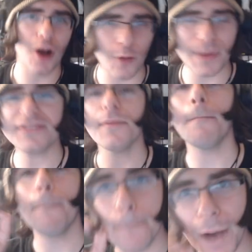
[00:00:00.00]
homies.
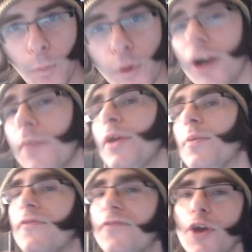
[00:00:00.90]
But we're going to be
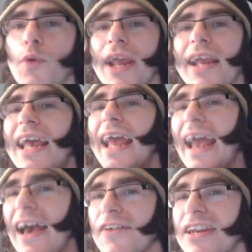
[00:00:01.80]
reviewing
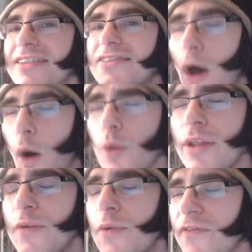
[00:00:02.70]
evidence
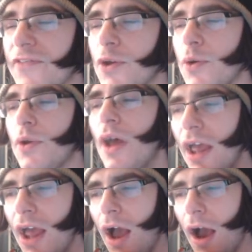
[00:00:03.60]
only reviewed
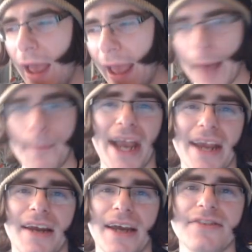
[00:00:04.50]
at
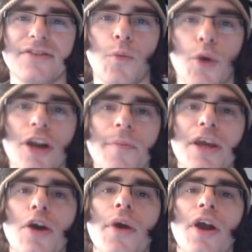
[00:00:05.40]
Mega Night. So we're going to be
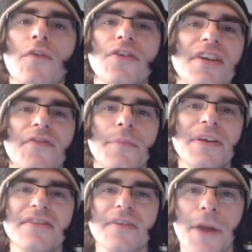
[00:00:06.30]
going over different
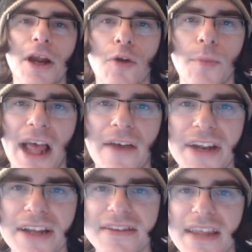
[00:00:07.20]
pieces of paranormal
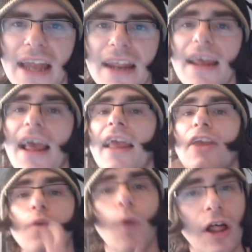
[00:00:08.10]
evidence that
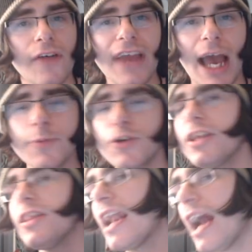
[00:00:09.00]
you all have
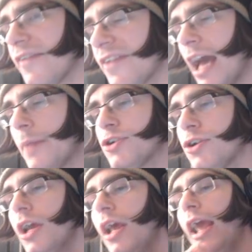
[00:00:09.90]
captured and that I've
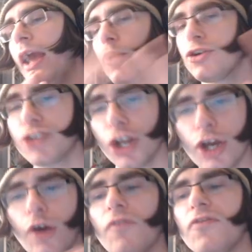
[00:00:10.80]
captured, and we're just going to
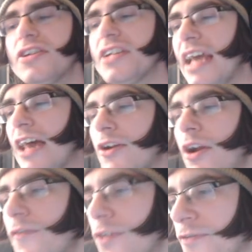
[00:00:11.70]
go over it
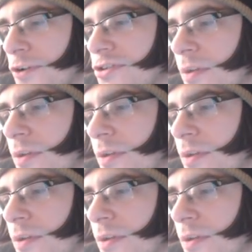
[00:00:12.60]
together for the first